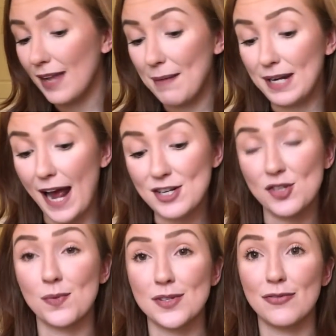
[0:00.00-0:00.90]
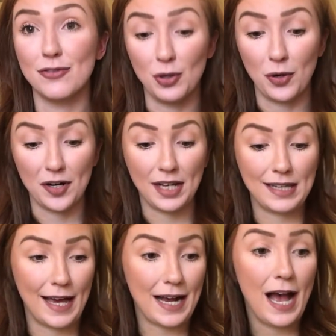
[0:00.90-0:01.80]
I mean, I just was floored.
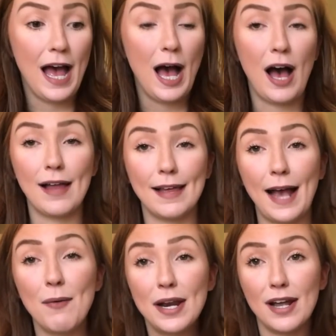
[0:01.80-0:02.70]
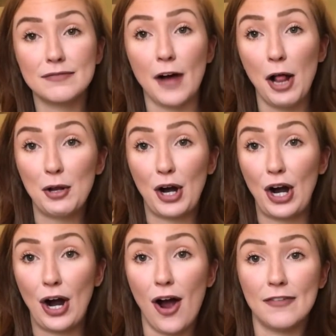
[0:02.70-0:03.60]
And like, uh, like I went and unfollowed
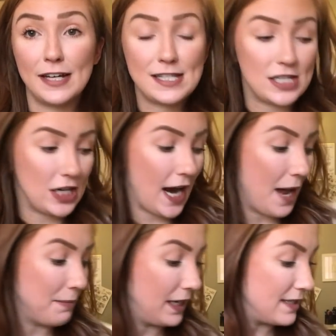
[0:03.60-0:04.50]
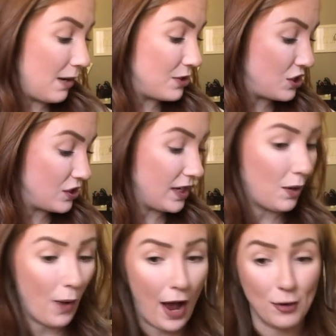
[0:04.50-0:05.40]
her off Instagram because I was just
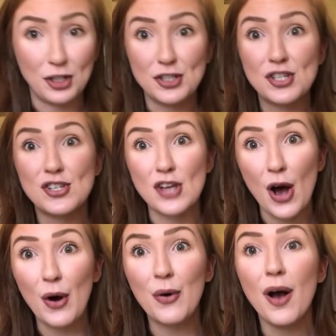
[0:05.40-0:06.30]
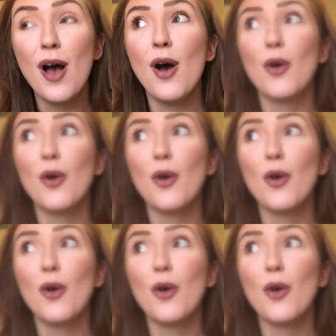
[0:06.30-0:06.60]
like, wow, you're so